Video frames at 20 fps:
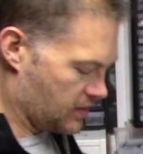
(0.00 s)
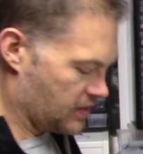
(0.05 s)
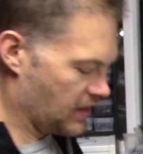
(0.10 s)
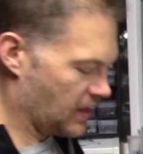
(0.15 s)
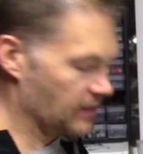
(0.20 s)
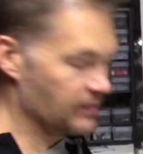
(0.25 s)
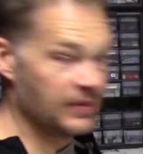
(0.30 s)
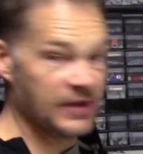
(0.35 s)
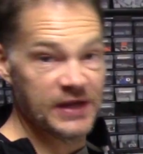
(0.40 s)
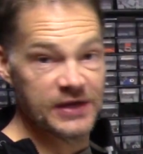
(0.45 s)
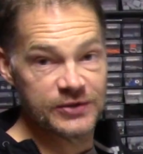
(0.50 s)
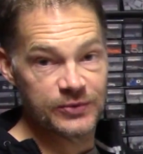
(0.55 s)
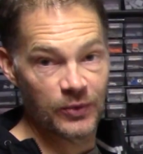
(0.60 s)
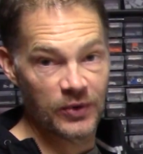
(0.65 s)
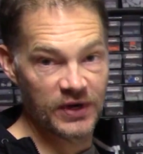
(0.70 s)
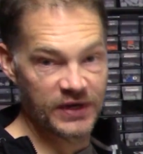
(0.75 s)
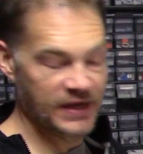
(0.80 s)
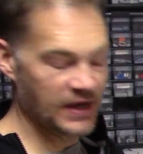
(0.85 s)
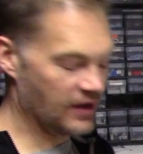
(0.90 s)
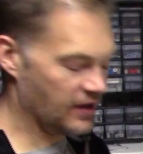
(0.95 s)
That piece
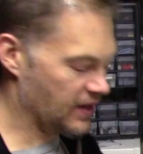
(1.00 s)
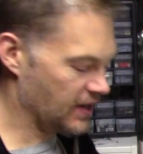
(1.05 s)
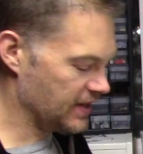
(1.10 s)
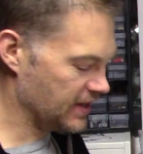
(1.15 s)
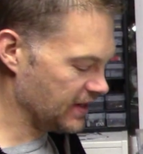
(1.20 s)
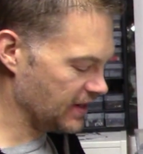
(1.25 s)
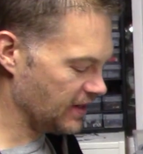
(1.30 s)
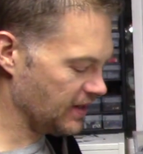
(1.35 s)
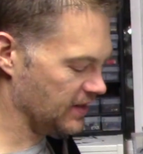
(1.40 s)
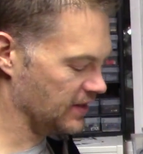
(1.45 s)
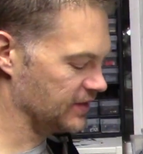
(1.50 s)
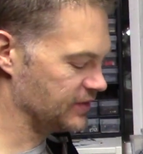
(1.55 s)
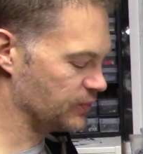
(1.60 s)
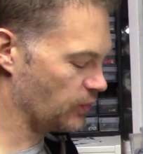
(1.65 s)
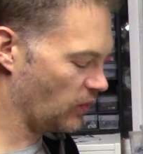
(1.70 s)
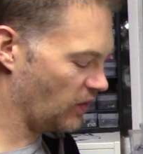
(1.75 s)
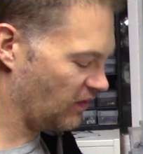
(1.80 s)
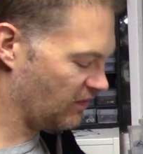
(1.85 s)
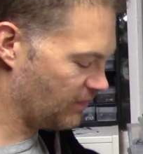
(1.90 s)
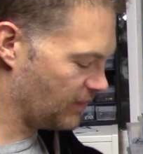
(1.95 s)
worked out. I needed a
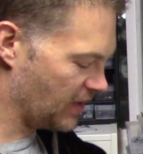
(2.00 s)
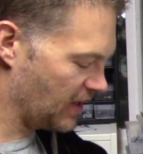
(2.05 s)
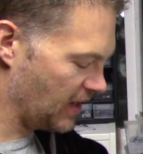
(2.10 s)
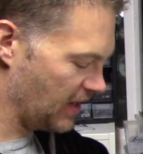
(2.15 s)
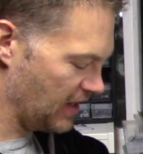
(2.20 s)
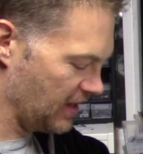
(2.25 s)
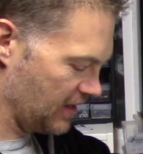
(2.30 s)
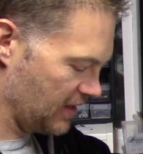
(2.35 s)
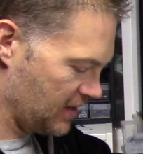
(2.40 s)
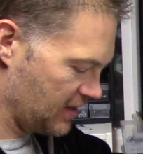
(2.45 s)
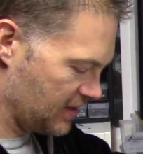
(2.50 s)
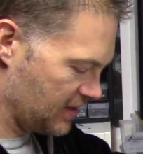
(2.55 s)
12 by